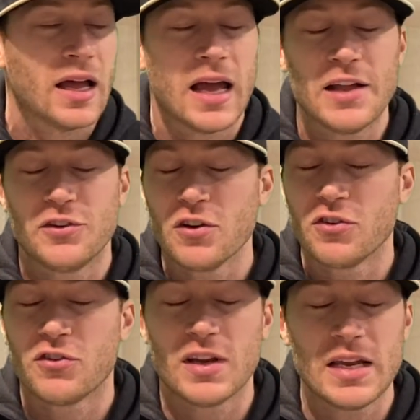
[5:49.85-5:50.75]
It
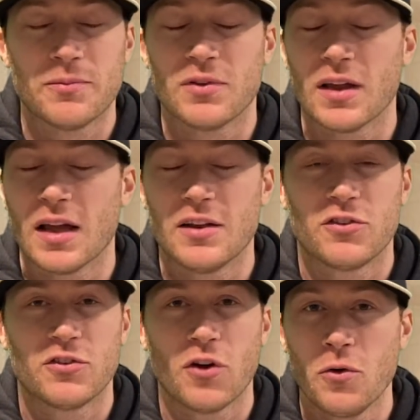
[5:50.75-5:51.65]
just seems, it's
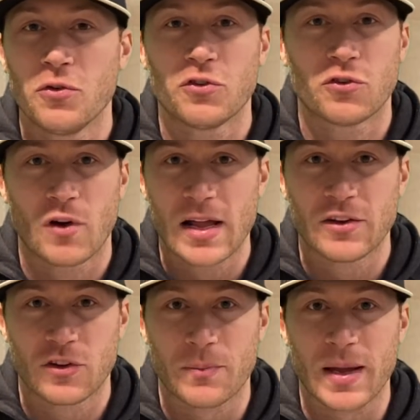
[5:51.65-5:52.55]
so
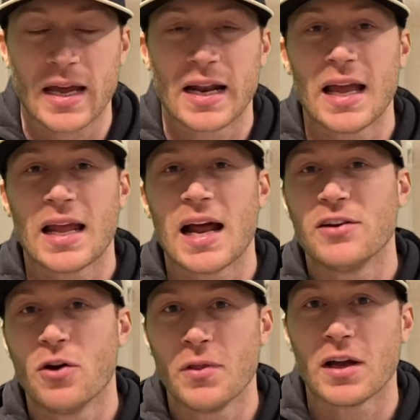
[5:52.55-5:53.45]
strange to me. And again, I
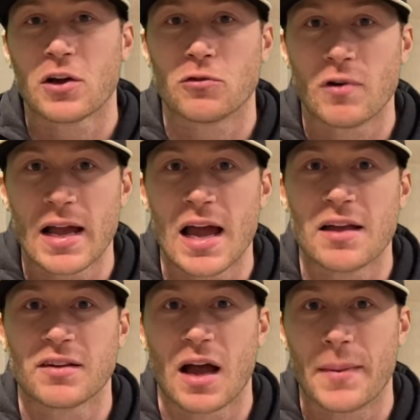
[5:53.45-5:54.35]
know that Correa
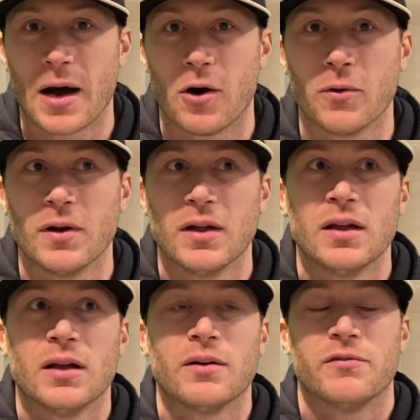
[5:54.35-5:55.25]
has come out,
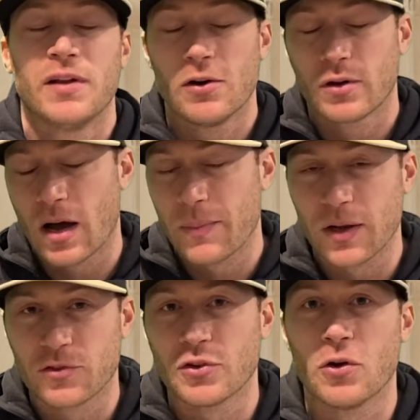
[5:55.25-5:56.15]
video
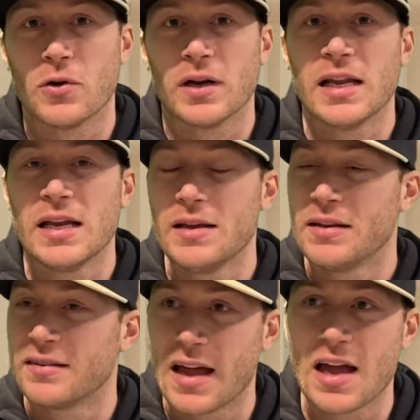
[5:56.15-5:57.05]
coming soon, and he
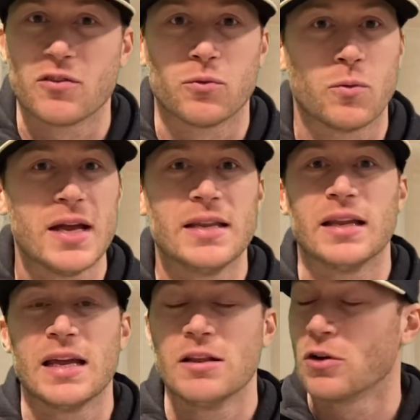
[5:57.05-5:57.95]

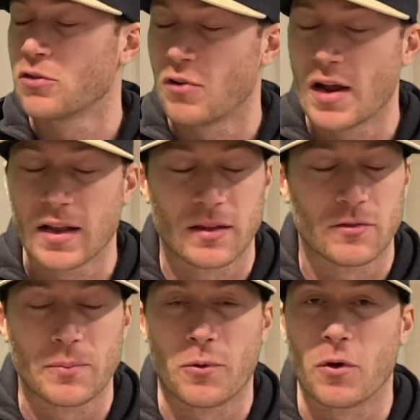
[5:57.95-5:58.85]
looks right at the
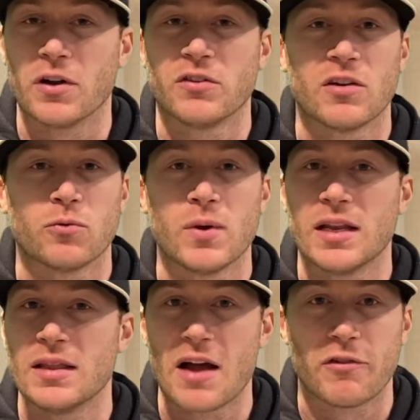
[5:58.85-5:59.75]
reporter, he says, we
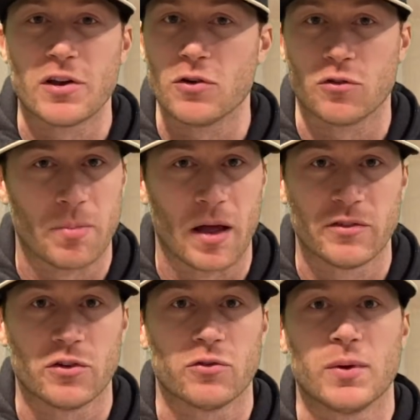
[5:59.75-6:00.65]
never used
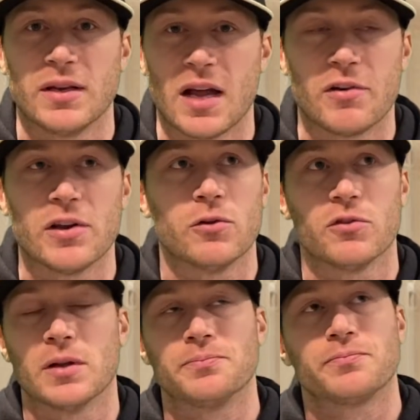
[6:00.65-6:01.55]
buzzers, we never
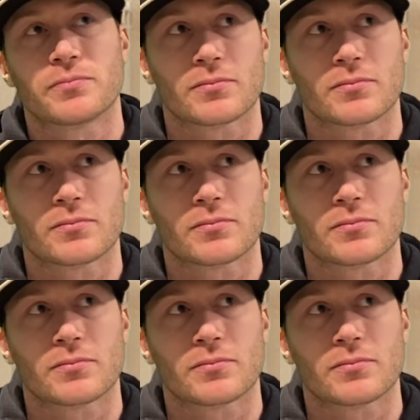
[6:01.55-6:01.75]
used it.